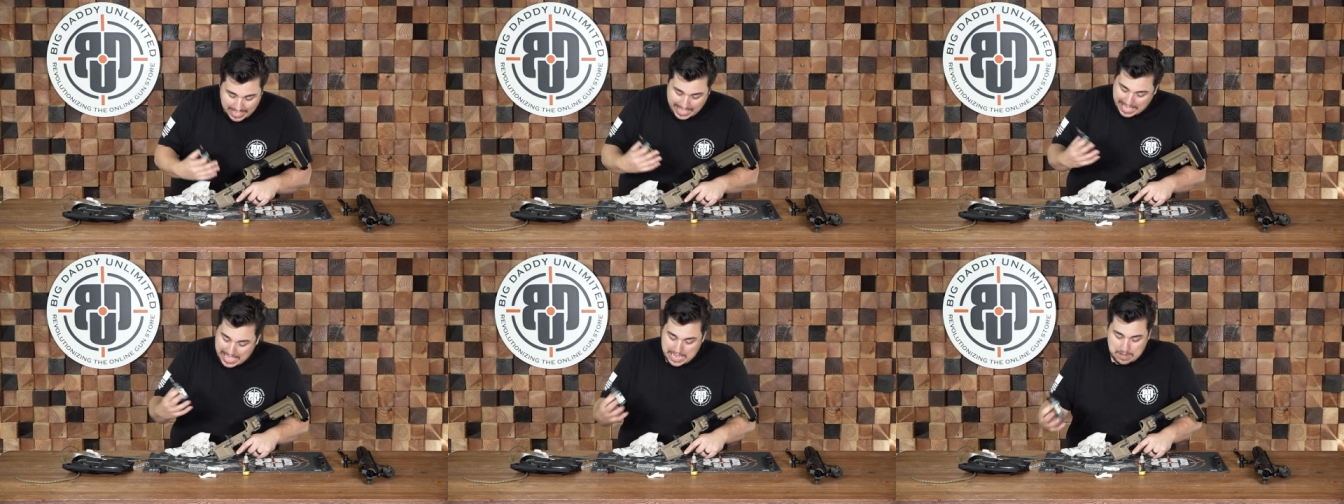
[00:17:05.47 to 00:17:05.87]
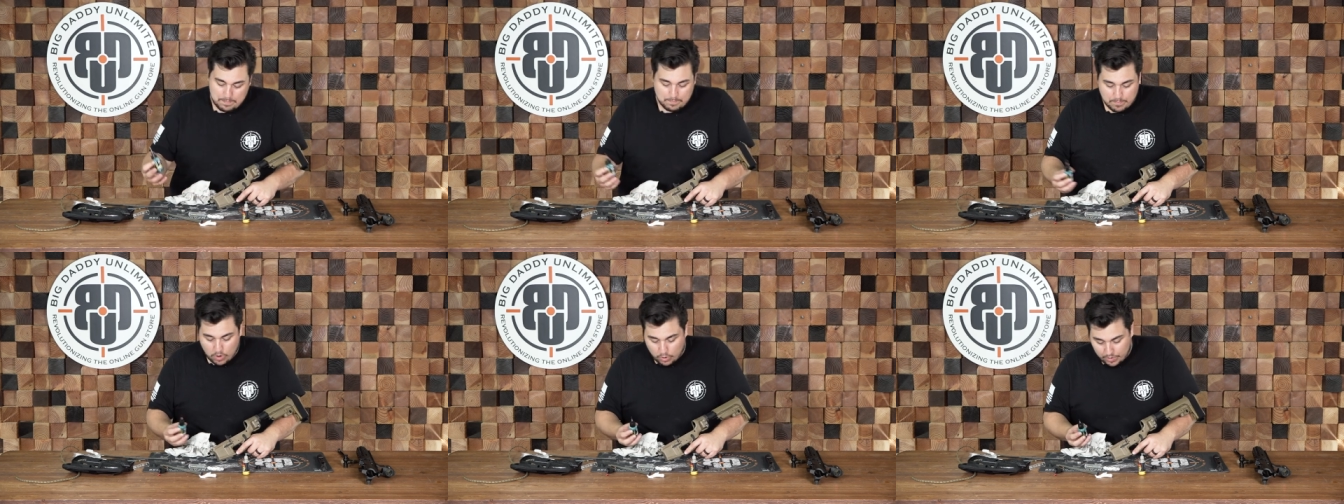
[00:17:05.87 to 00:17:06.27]
and
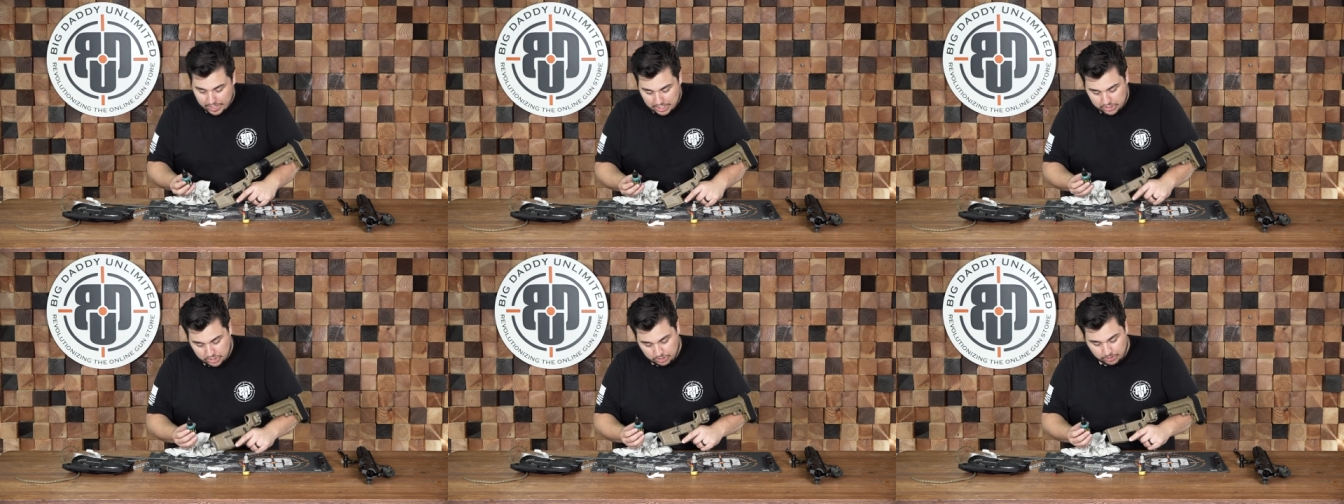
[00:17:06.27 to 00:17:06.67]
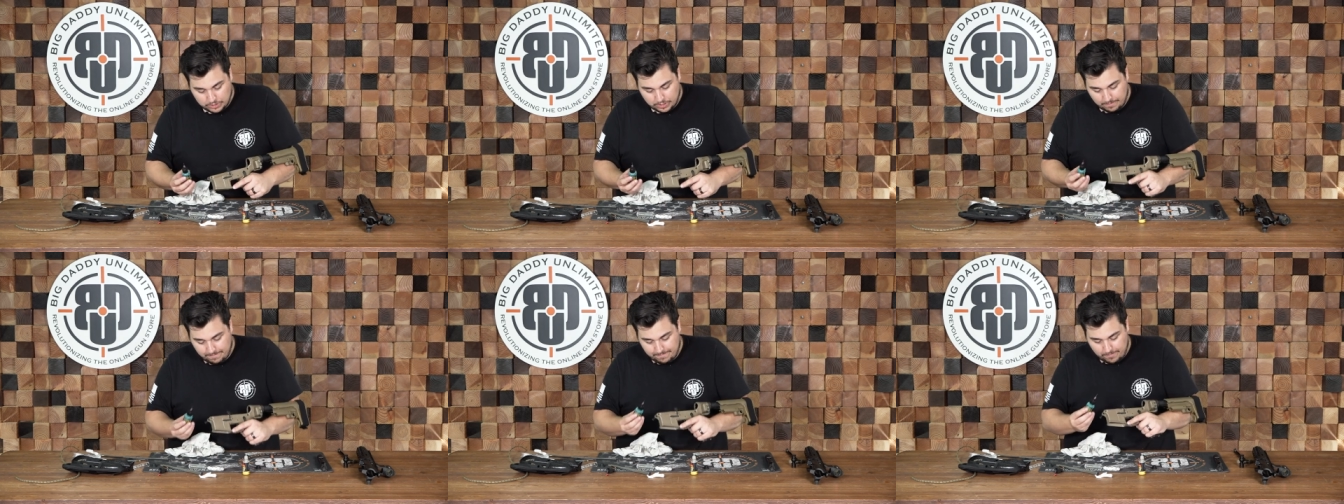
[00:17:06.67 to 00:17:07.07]
more
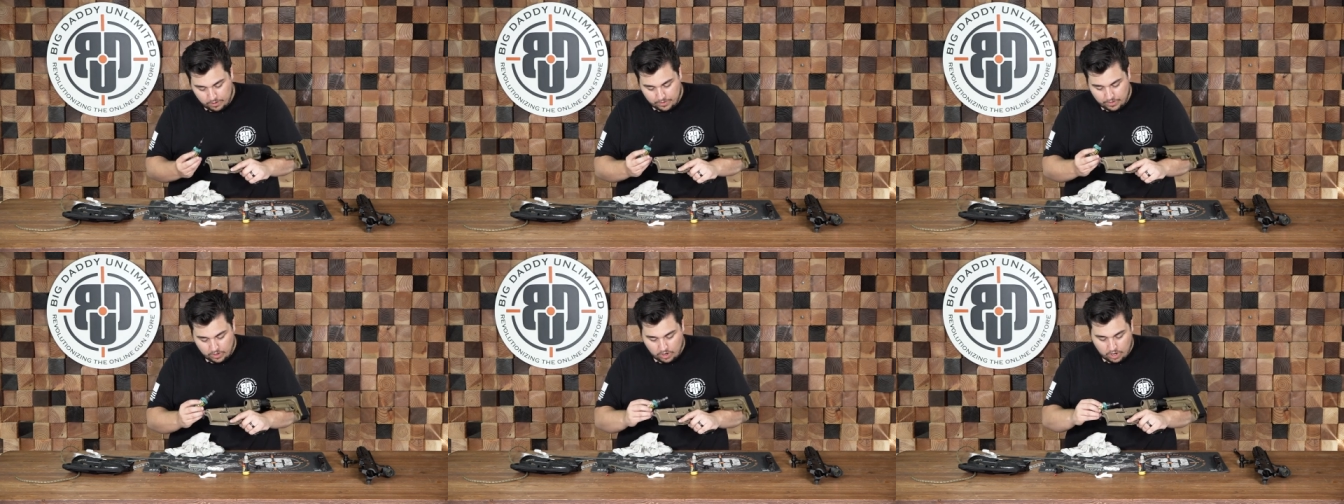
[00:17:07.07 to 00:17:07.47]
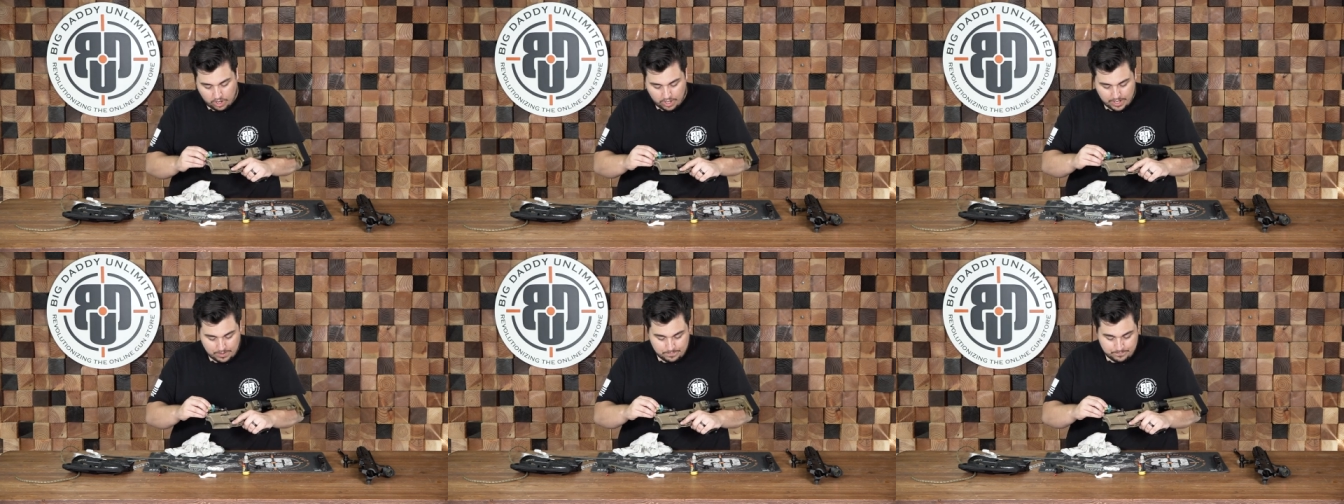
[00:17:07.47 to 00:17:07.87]
issues further
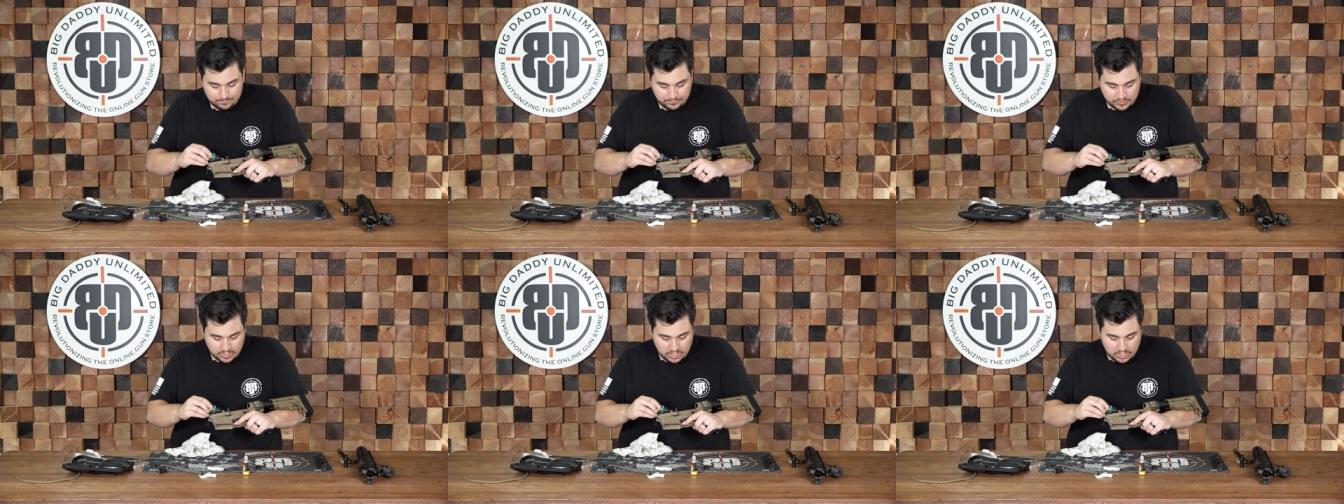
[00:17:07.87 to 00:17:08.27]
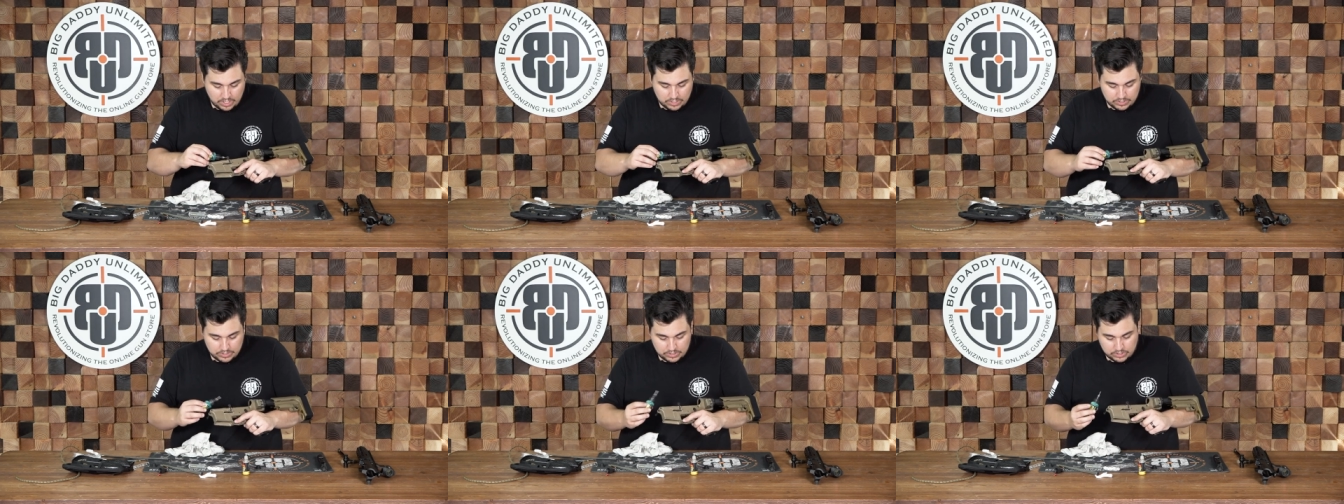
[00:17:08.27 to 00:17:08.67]
on.
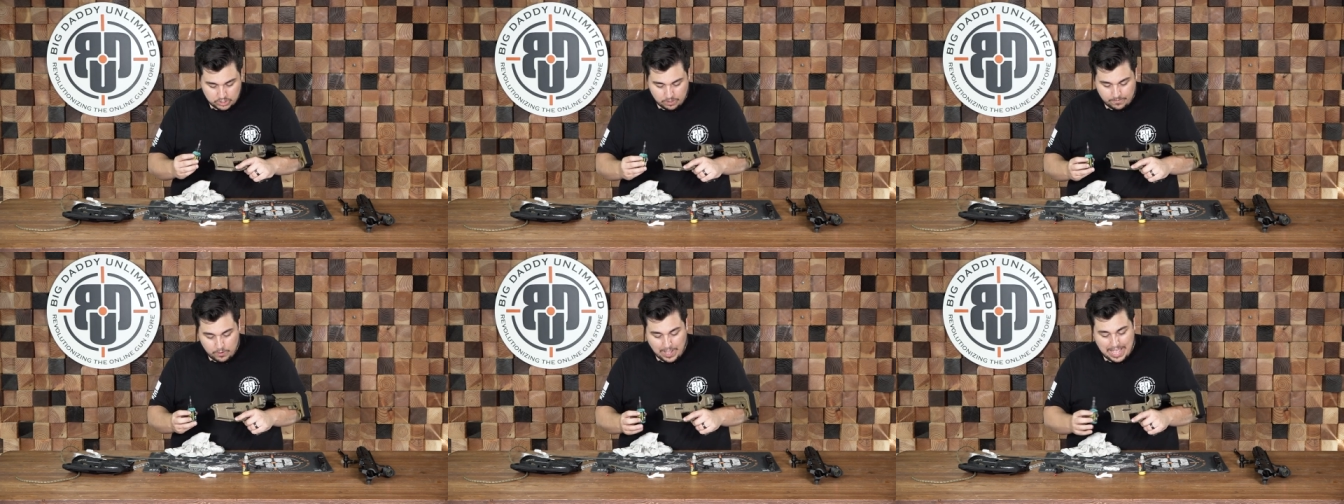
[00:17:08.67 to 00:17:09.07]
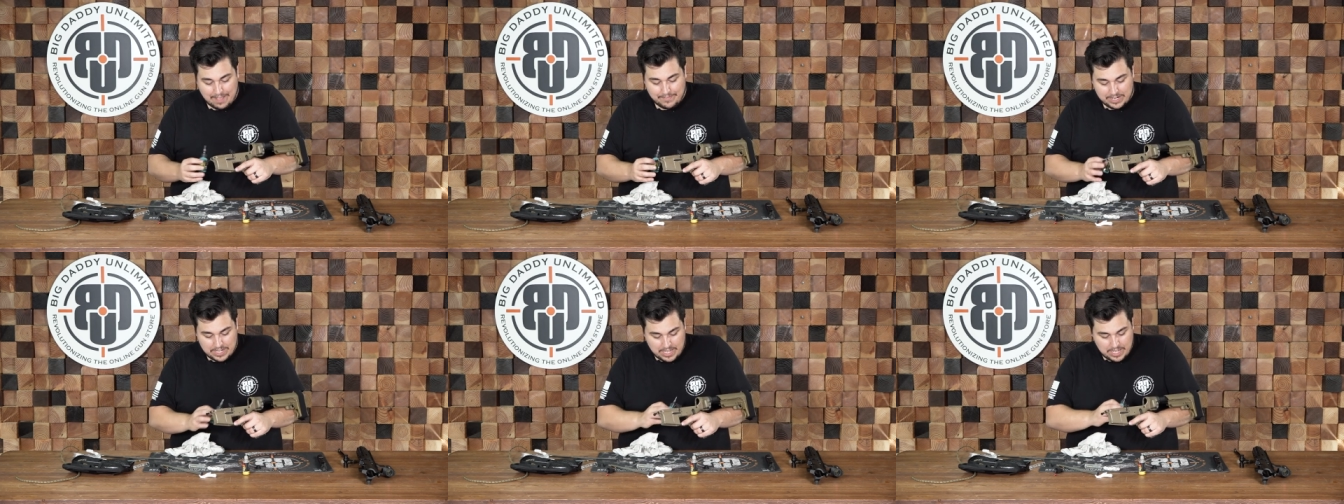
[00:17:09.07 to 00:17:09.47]
So if you
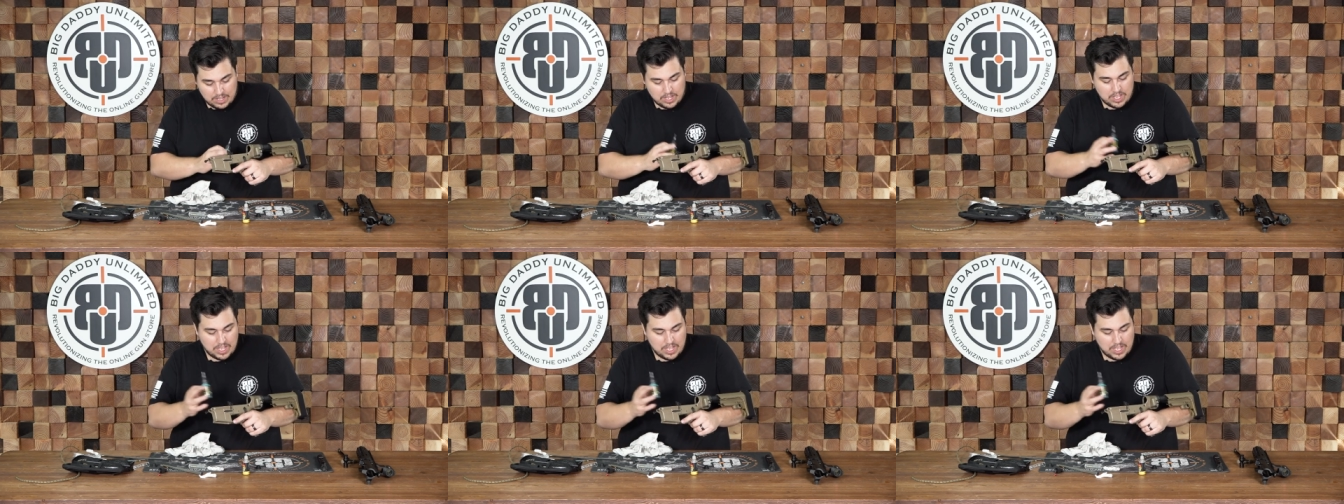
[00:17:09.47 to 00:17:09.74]
have any